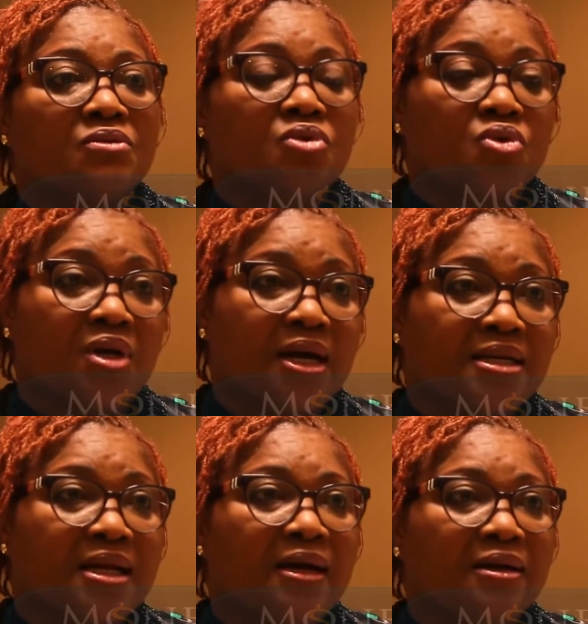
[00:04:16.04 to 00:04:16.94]
to
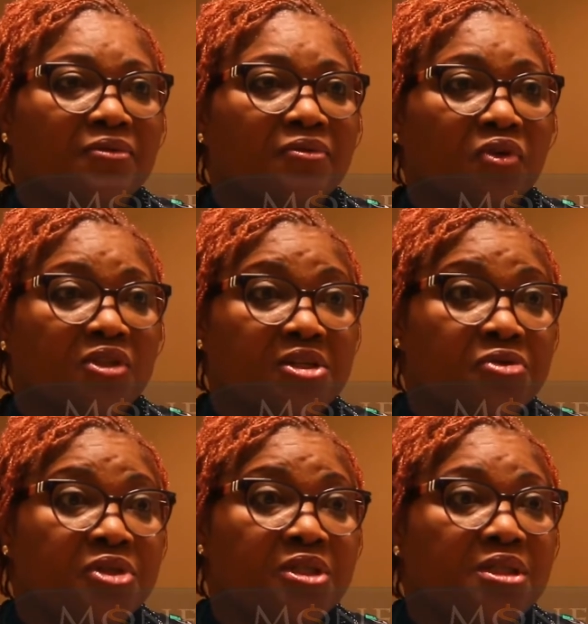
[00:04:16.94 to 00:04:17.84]
Uganda for their
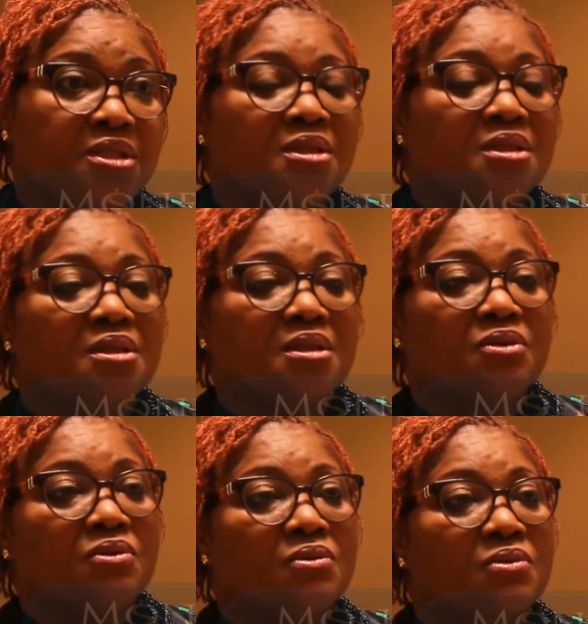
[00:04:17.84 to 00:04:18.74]
rich
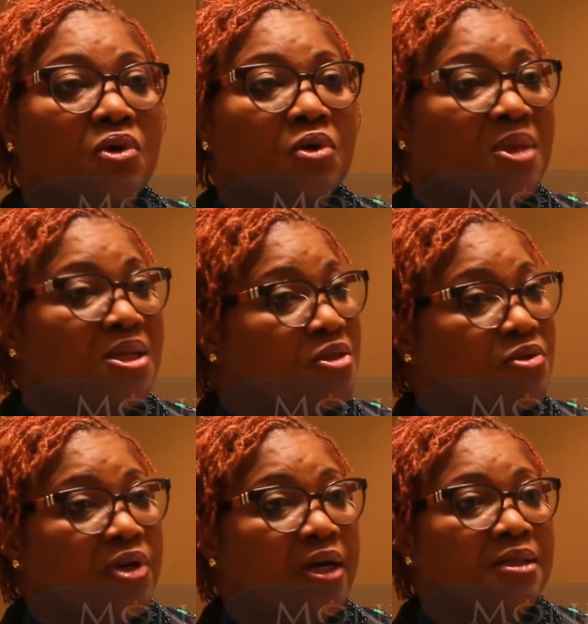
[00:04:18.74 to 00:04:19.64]
raw
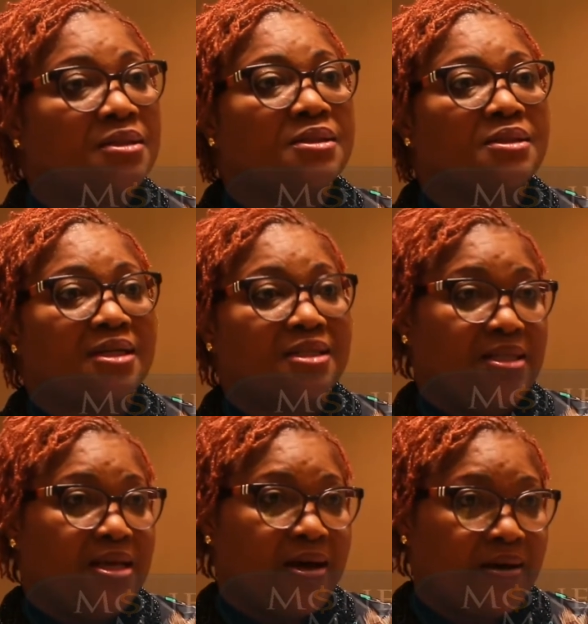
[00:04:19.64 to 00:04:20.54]
materials that
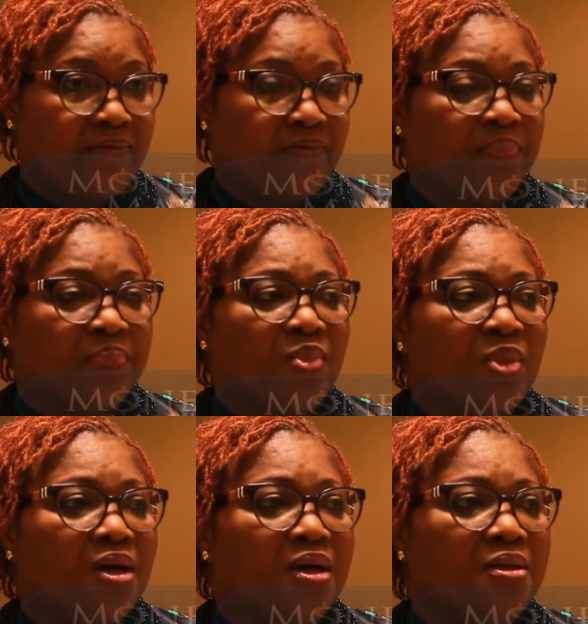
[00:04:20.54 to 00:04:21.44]
they
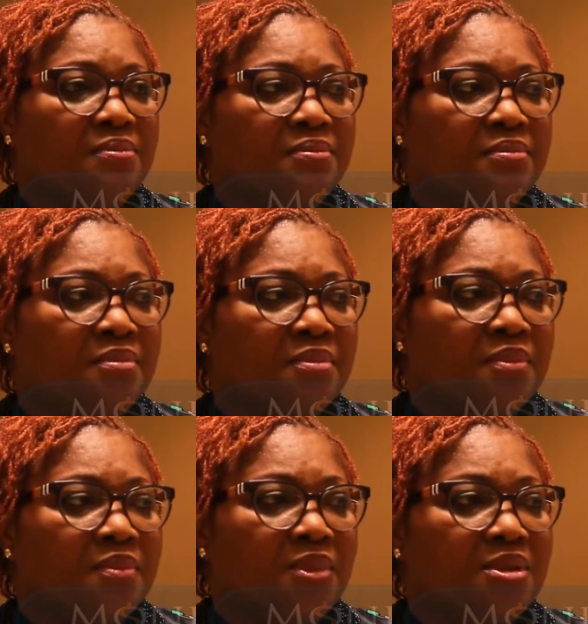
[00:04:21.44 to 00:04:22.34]
have?
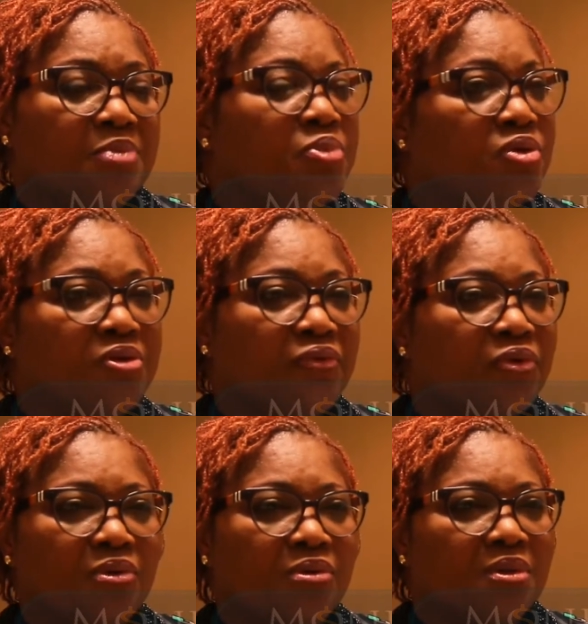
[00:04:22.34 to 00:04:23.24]
It's a
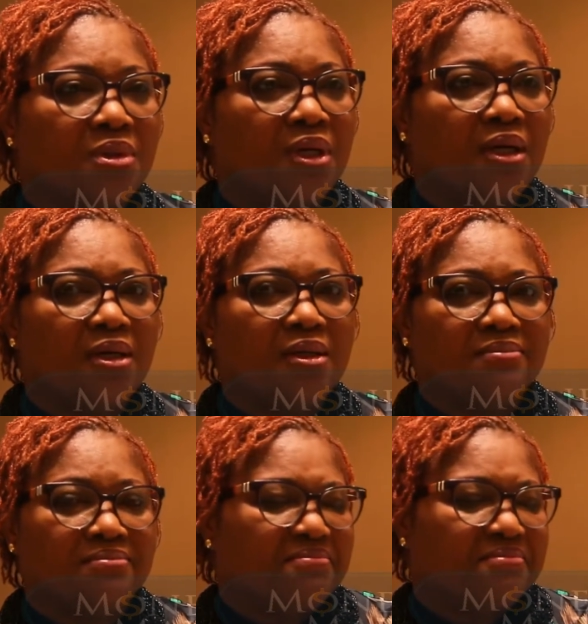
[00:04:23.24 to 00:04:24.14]
beautiful
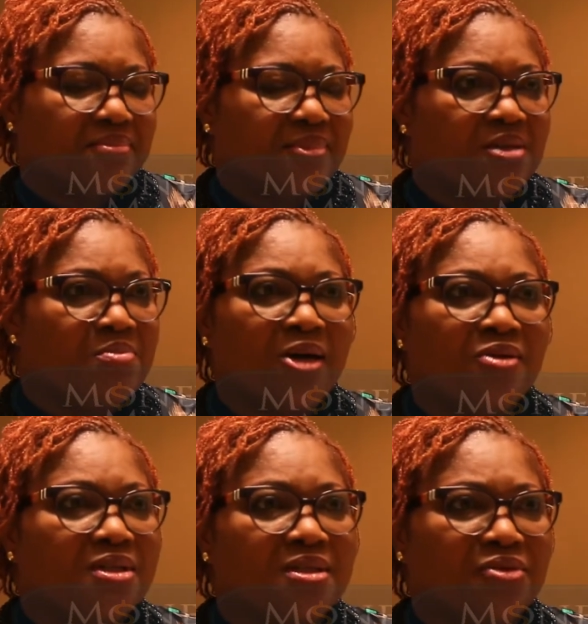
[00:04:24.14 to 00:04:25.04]

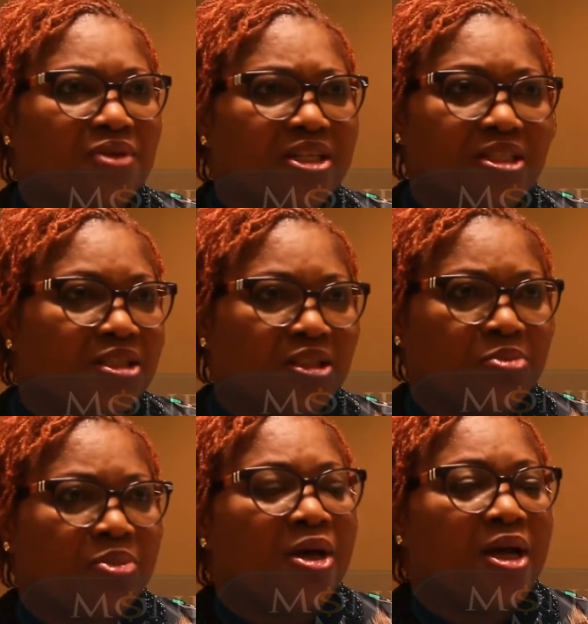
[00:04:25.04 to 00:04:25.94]
symbiotic
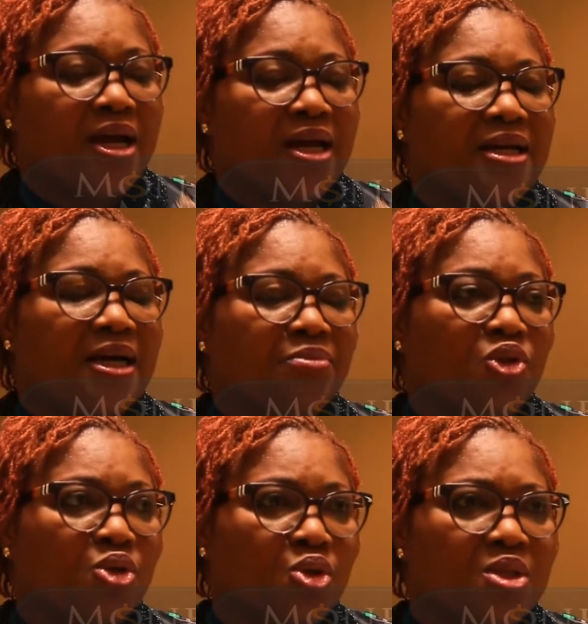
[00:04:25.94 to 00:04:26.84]
relationship, and I'm
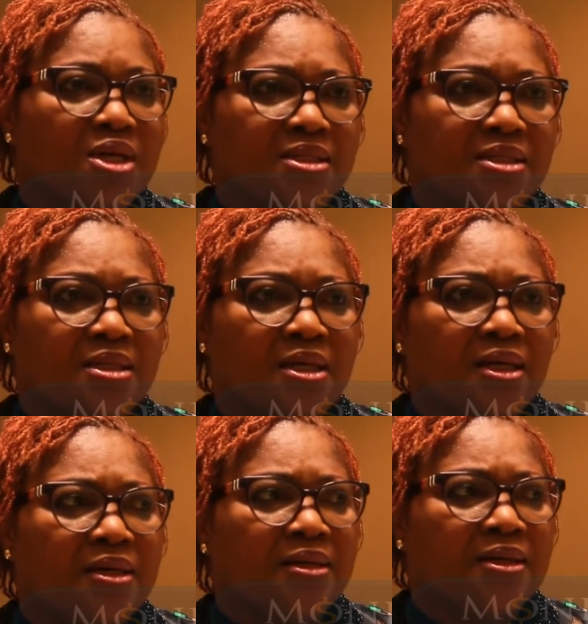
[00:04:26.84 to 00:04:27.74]
sure that
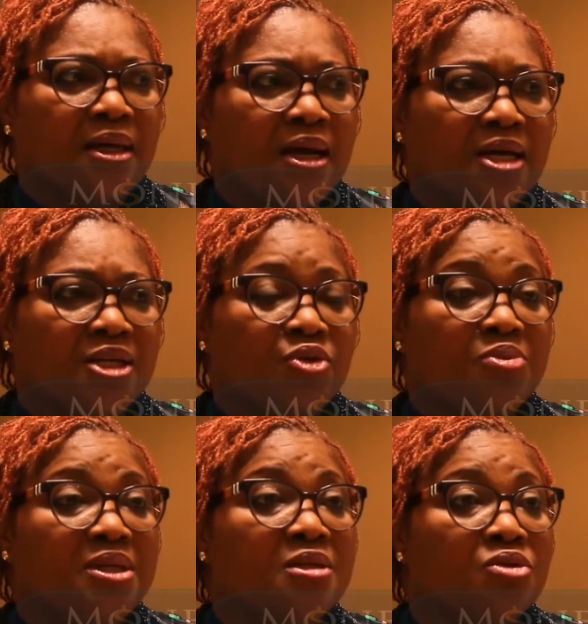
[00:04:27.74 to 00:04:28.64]
as we
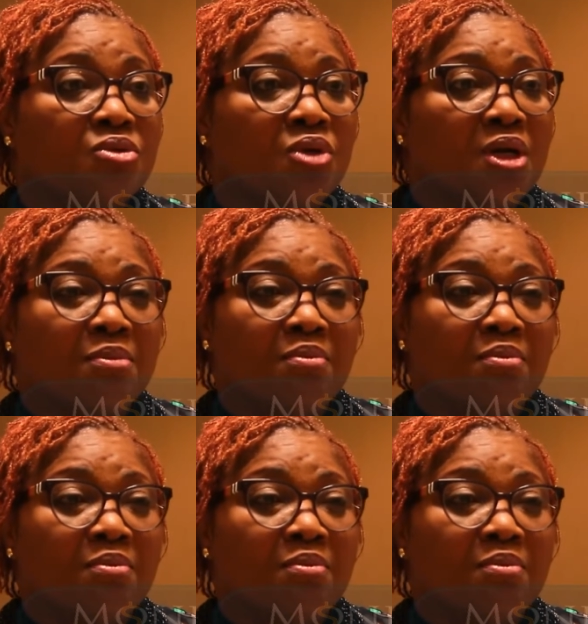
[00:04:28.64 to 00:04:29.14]
begin to